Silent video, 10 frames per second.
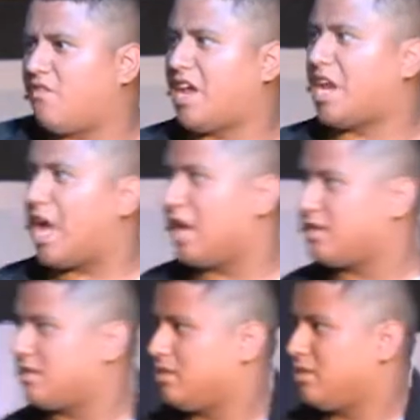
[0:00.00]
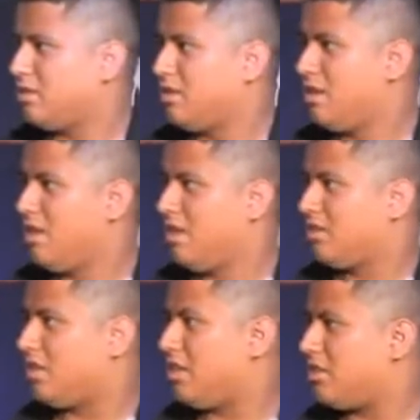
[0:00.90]
us
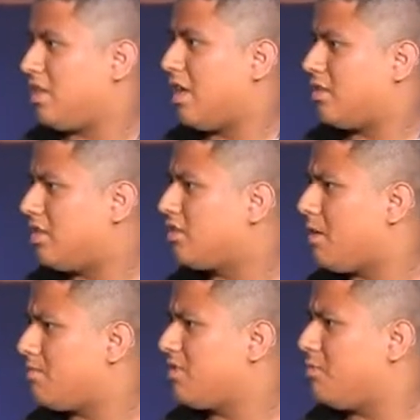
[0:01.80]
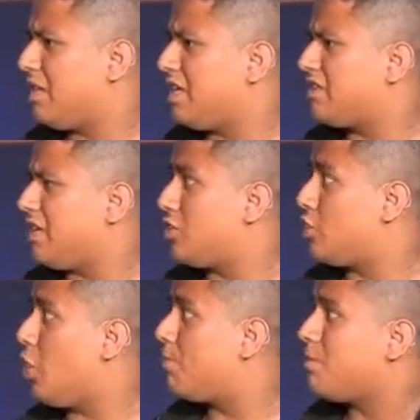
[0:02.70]
to, to, to start to begin to show people